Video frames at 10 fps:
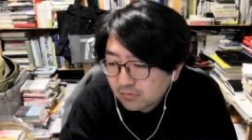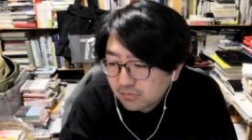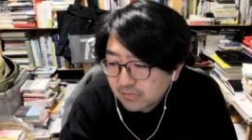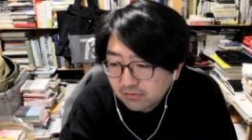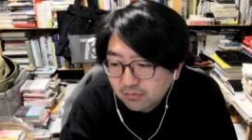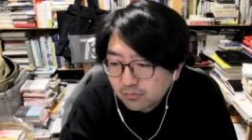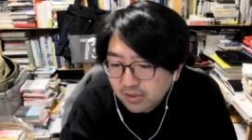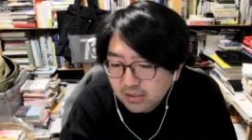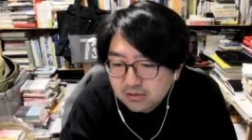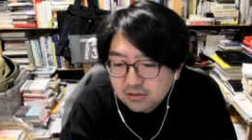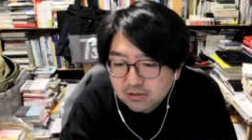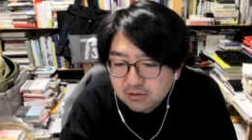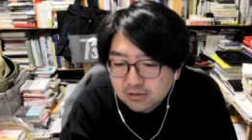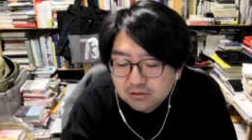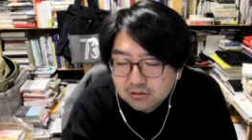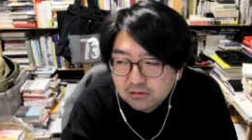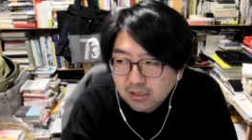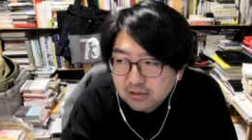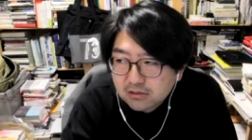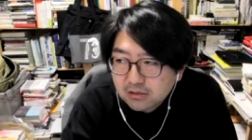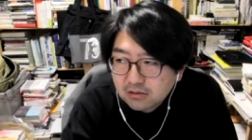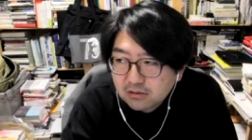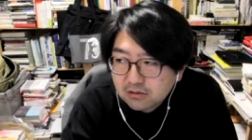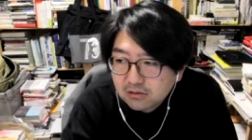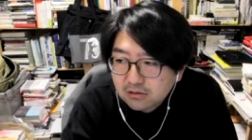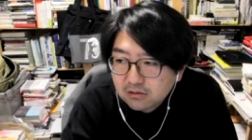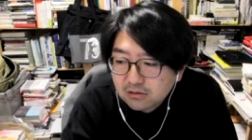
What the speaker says: different places. I think uh,